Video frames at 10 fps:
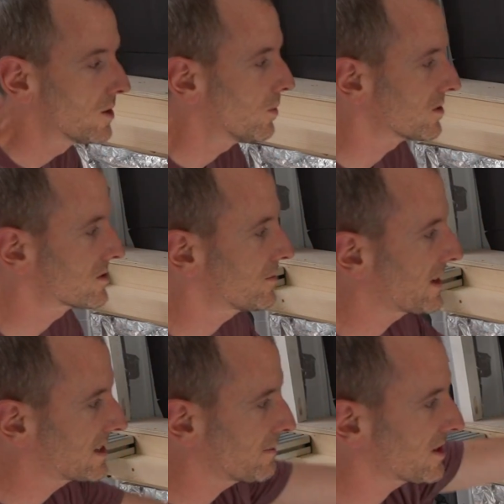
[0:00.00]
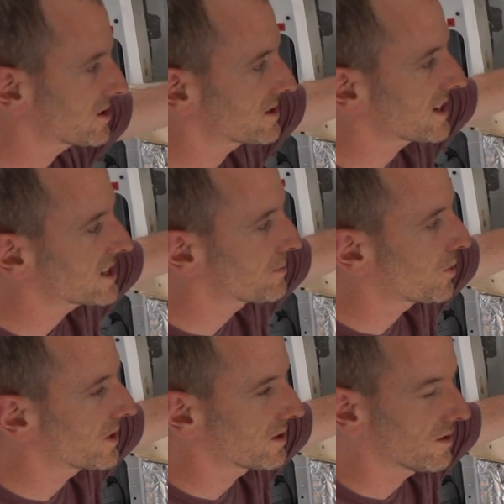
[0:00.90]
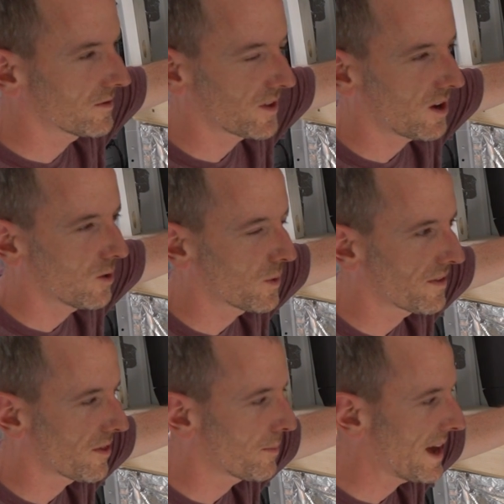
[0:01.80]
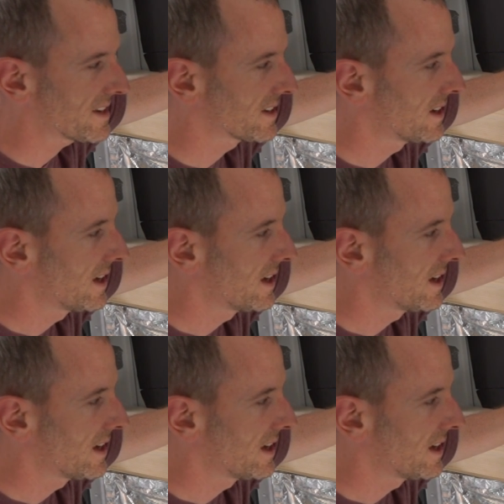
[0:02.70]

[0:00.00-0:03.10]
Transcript: was to basically measure the center point of the whole width of the bed